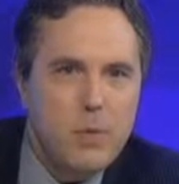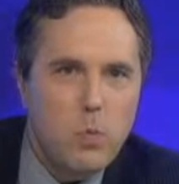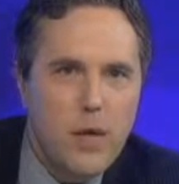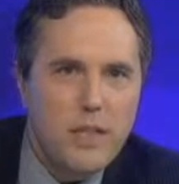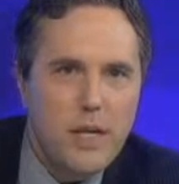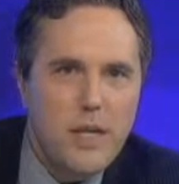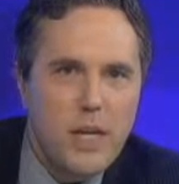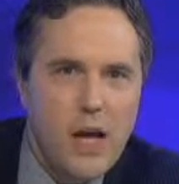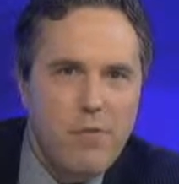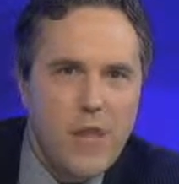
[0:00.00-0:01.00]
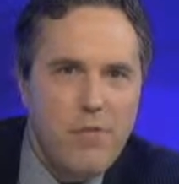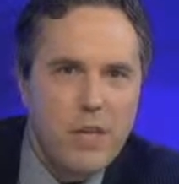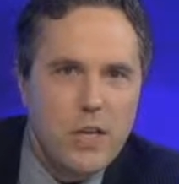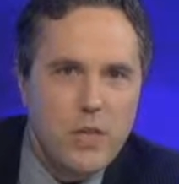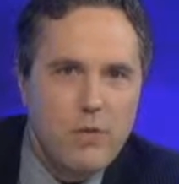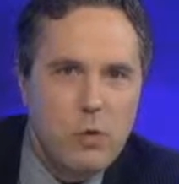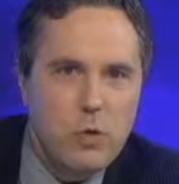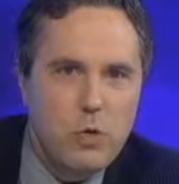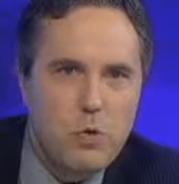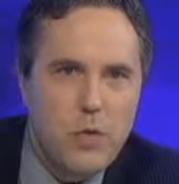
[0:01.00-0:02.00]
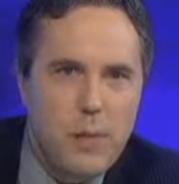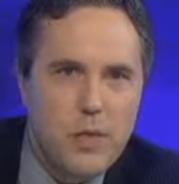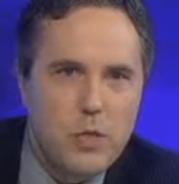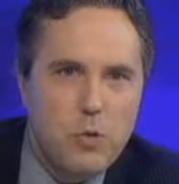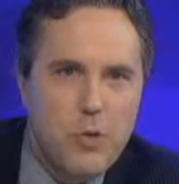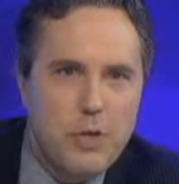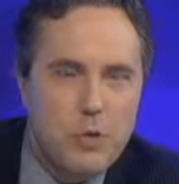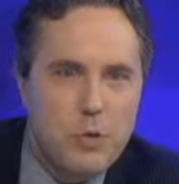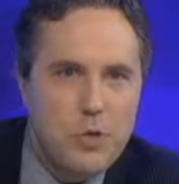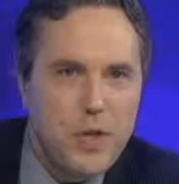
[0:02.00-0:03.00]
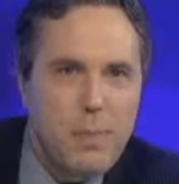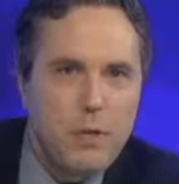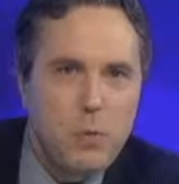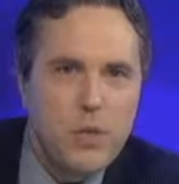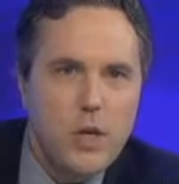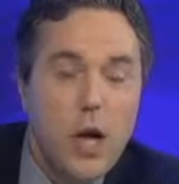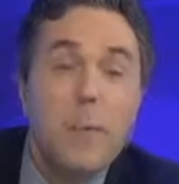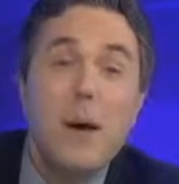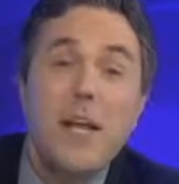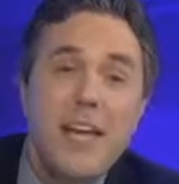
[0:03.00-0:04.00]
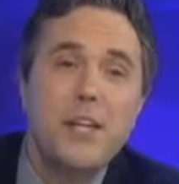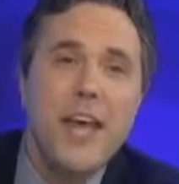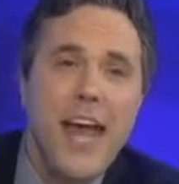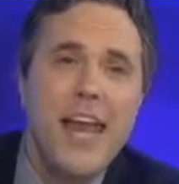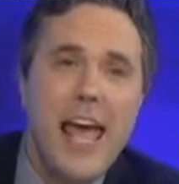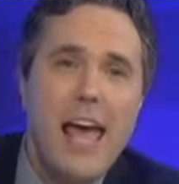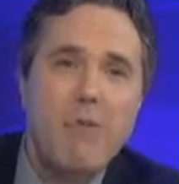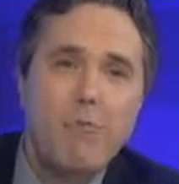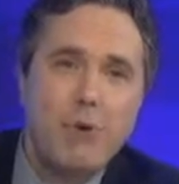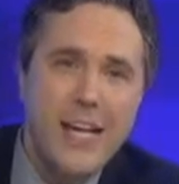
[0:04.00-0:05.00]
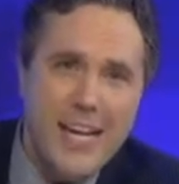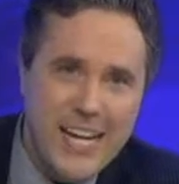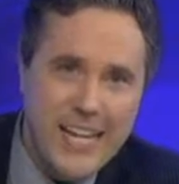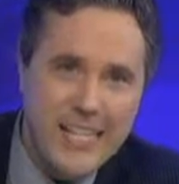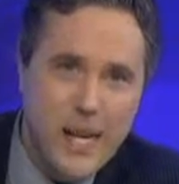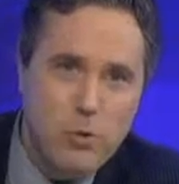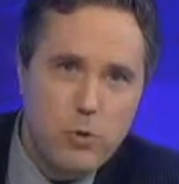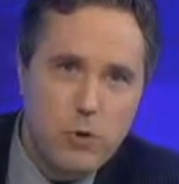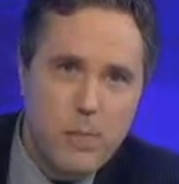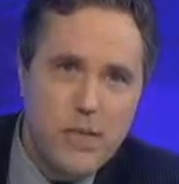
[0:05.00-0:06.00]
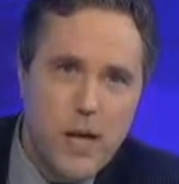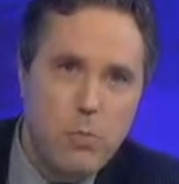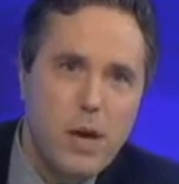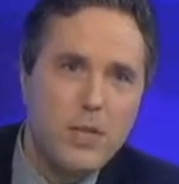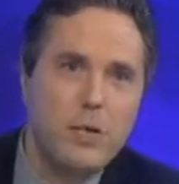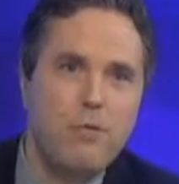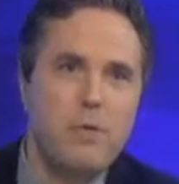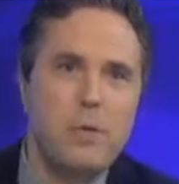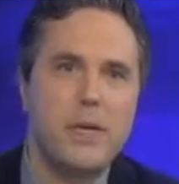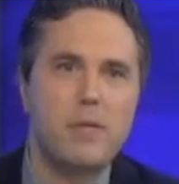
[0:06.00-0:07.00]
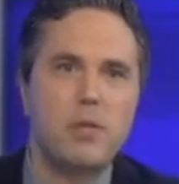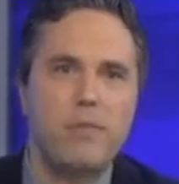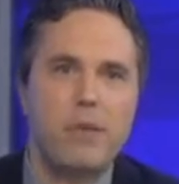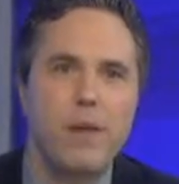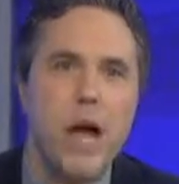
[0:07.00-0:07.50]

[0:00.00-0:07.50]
It's Wednesday, time for the advocates, the folks whose job it is to research the topics we talk about each and every night. Tonight, we're joined by Donald Bryson from the conservative